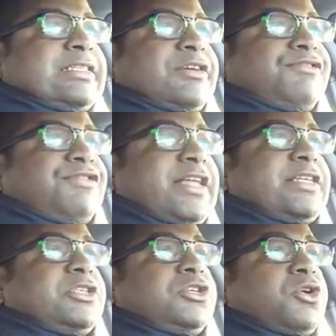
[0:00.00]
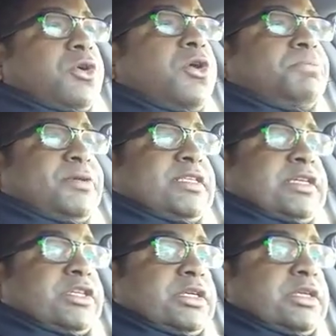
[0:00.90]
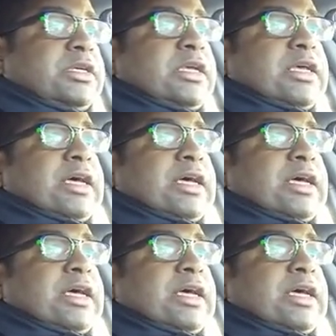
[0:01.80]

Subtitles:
deflates your own position